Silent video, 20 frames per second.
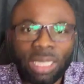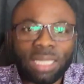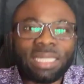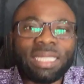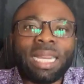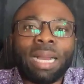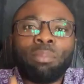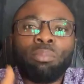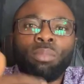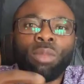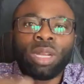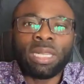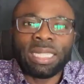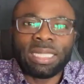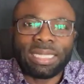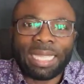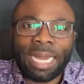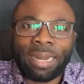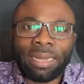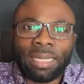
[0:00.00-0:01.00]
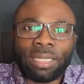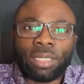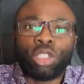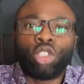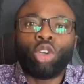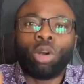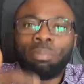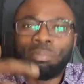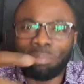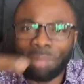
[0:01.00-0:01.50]
they are monitoring
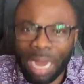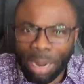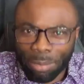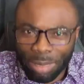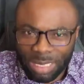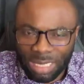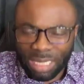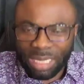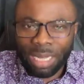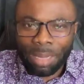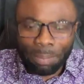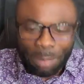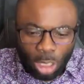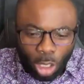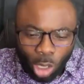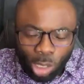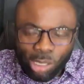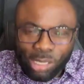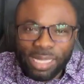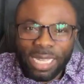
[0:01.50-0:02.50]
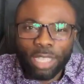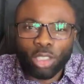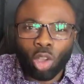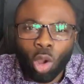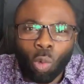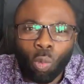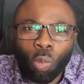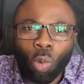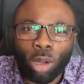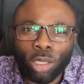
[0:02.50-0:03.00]
your marriage because they
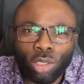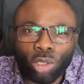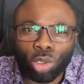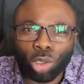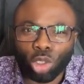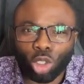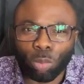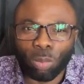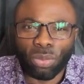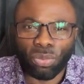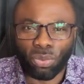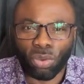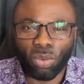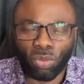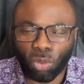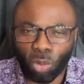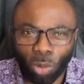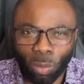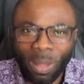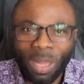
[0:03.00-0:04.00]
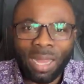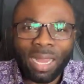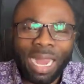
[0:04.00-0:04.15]
don't want you to be fruitful.